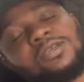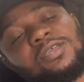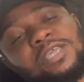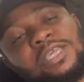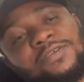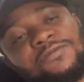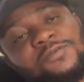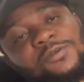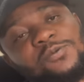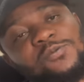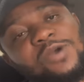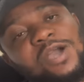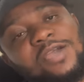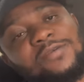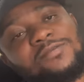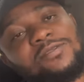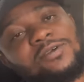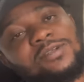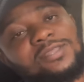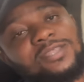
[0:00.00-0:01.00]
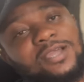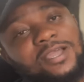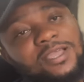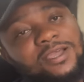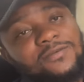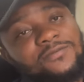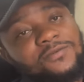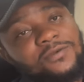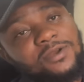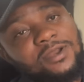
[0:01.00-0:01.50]
If your wife don't
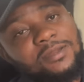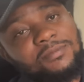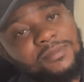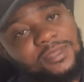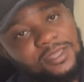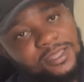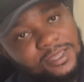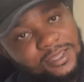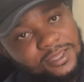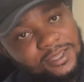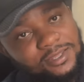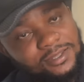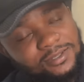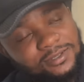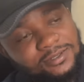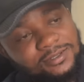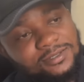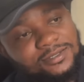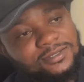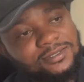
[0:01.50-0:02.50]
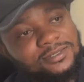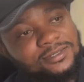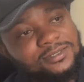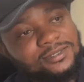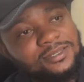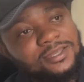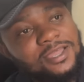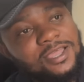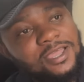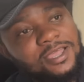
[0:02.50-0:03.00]
tire for a man,
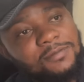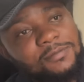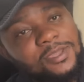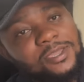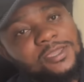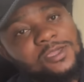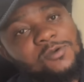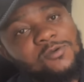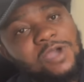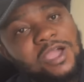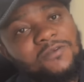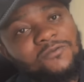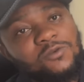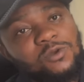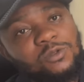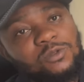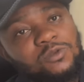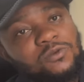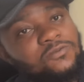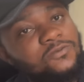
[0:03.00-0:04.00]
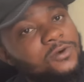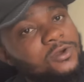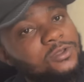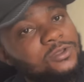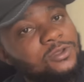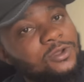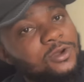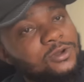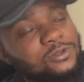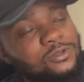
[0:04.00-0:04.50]
make your wife go look for a
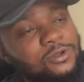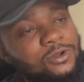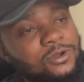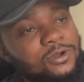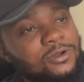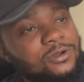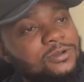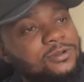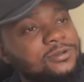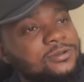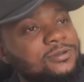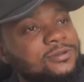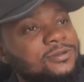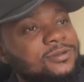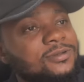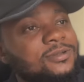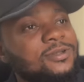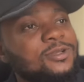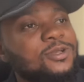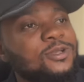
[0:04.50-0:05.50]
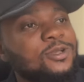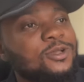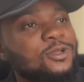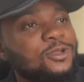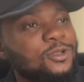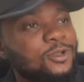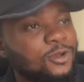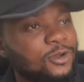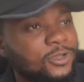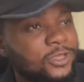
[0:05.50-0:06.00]
doctor,
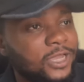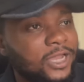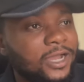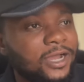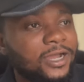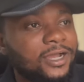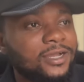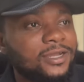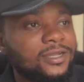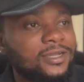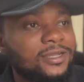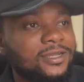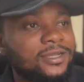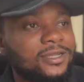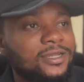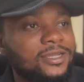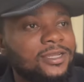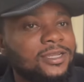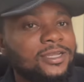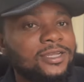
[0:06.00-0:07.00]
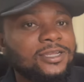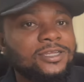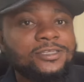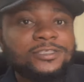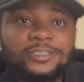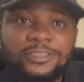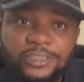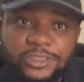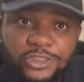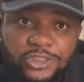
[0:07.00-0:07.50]
lawyer,
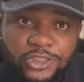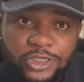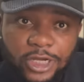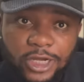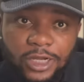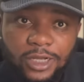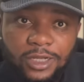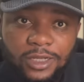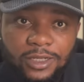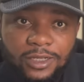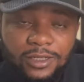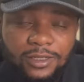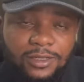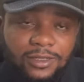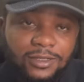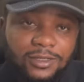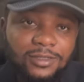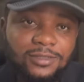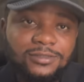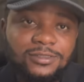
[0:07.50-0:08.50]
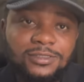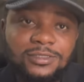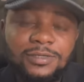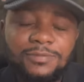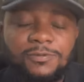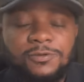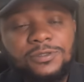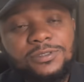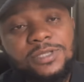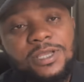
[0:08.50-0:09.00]
teacher,
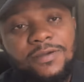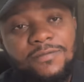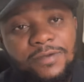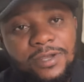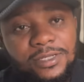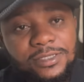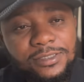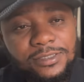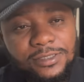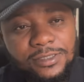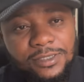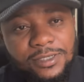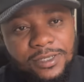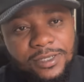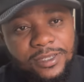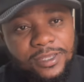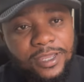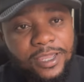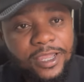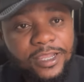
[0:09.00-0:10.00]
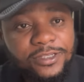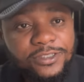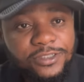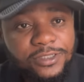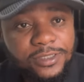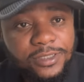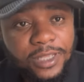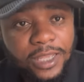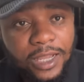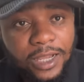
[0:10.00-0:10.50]
civil servant,
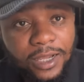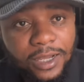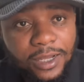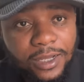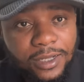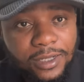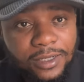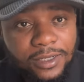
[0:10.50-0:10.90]
engineer,